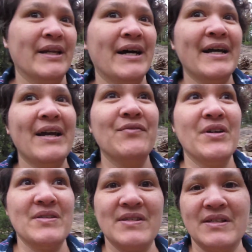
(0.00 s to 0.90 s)
I have
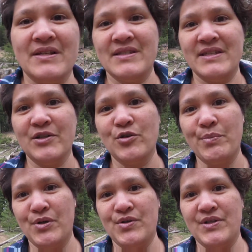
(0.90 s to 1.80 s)
not seen a single
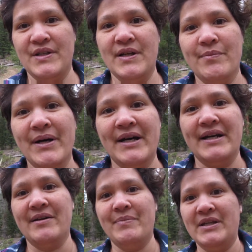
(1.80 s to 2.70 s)
person come
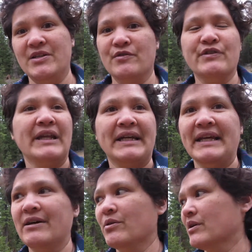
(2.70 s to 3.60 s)
by. I've been here for like an
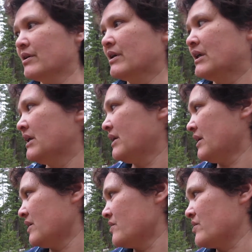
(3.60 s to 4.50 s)
hour.
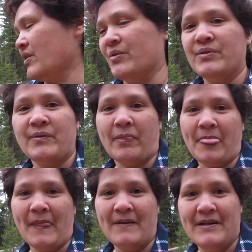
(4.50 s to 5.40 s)
So
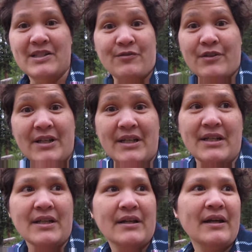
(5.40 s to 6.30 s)
it's
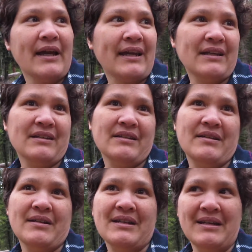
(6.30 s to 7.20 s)
free, and
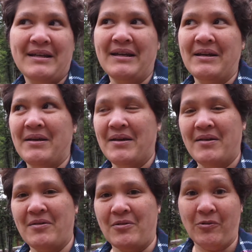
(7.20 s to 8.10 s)

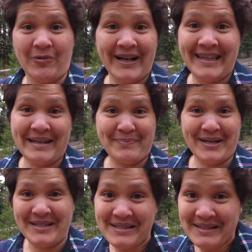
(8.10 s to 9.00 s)
what I like
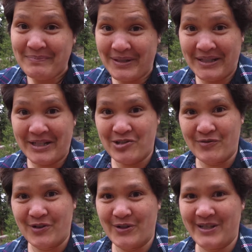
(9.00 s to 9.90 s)
best, being an
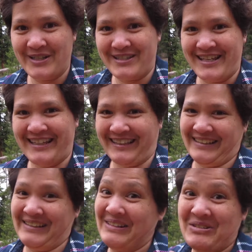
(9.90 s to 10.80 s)
introvert, is
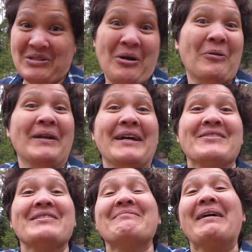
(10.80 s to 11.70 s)
there's no one
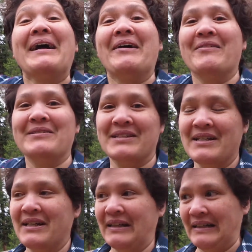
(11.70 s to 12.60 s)
else around.
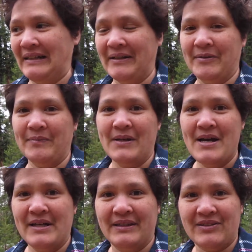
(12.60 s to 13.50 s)

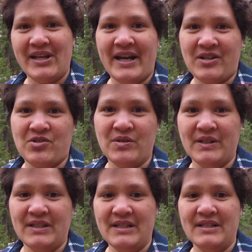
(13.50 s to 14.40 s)
There's
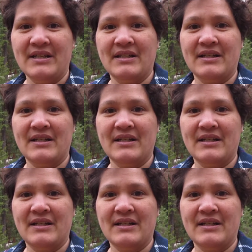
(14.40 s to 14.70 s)
actually,